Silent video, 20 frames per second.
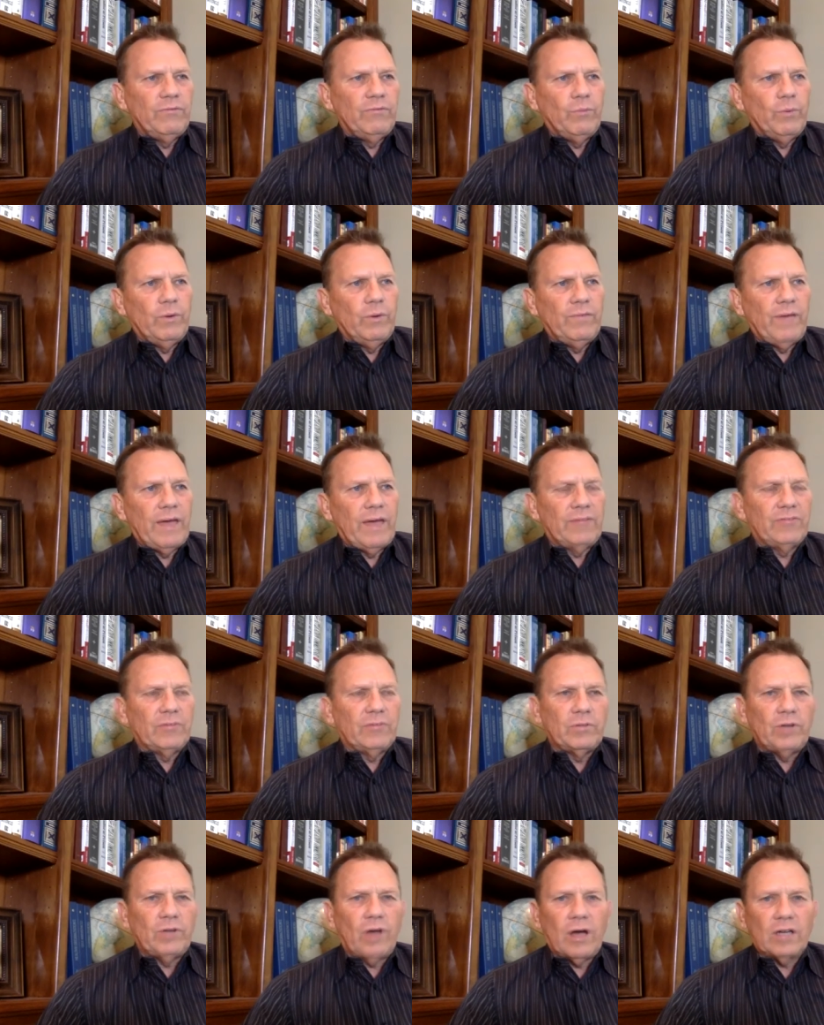we've had some
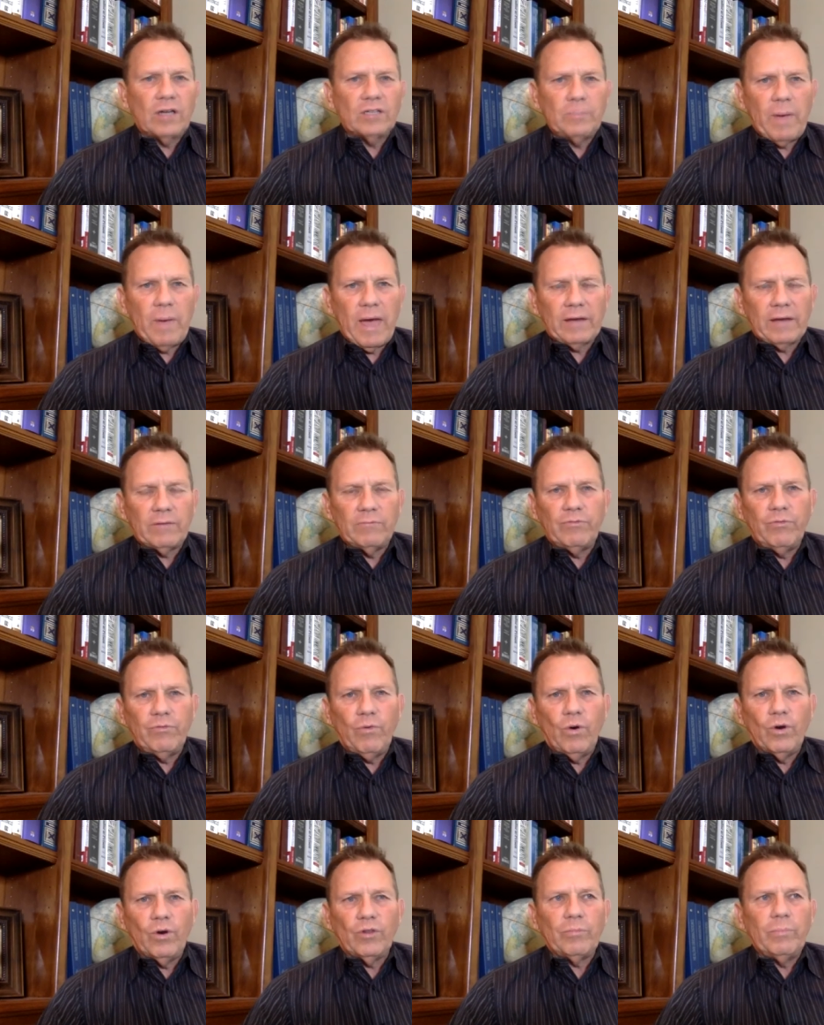talks back and
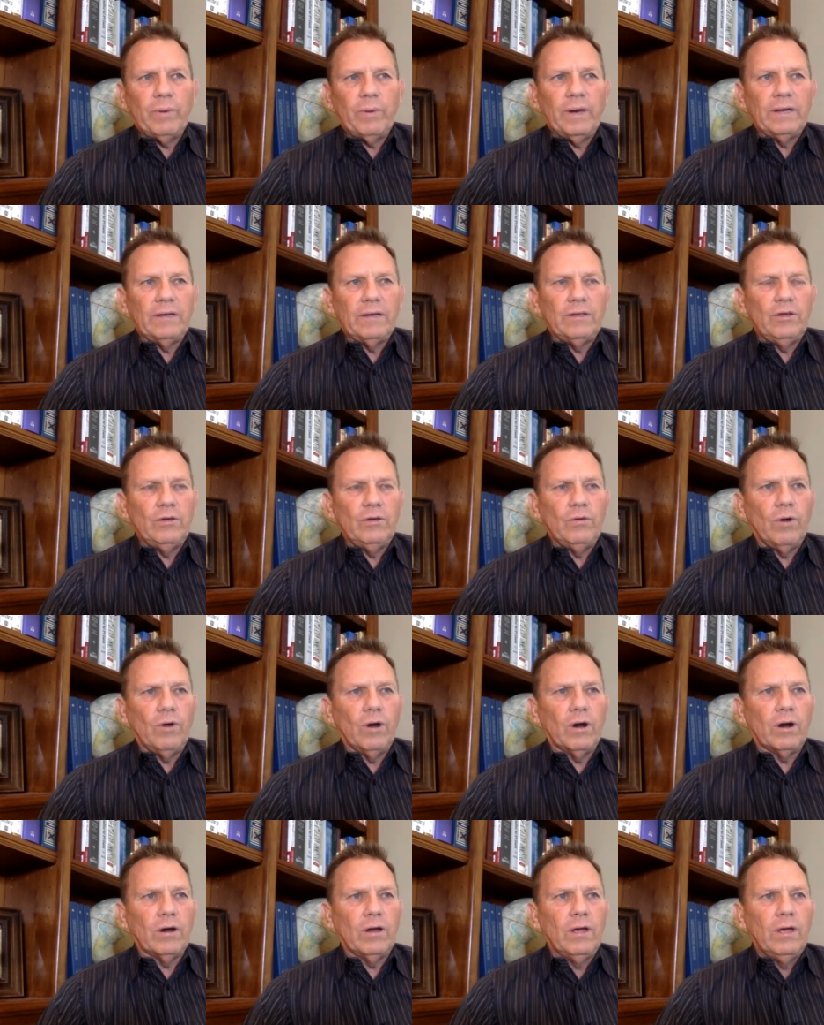forth, but you
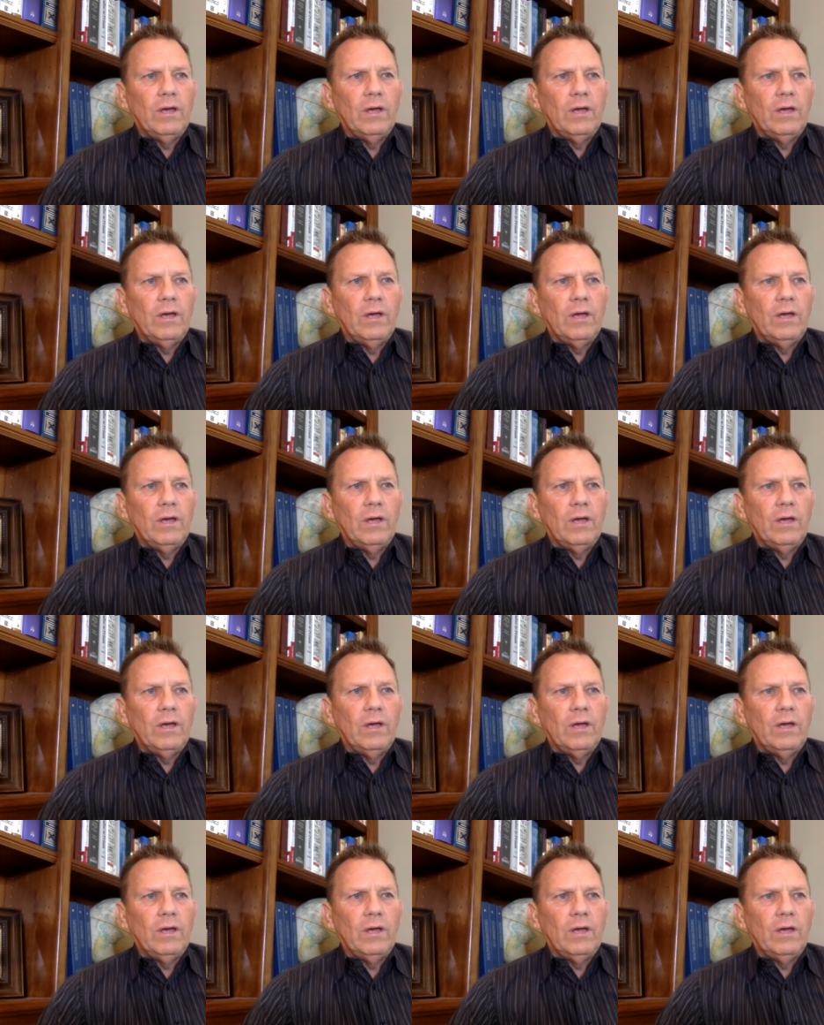are